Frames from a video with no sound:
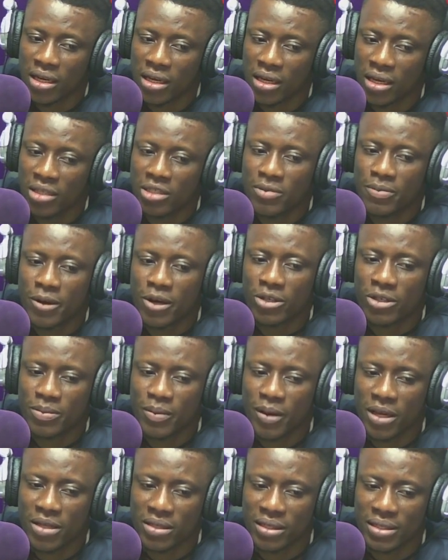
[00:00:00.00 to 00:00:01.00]
His
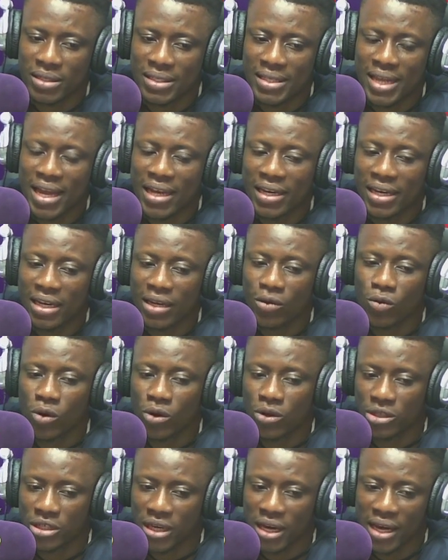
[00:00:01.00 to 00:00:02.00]
spokesperson Stanley
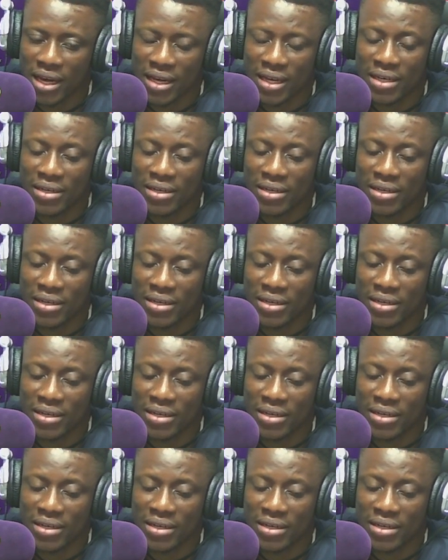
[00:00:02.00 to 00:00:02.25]
Nkwocha,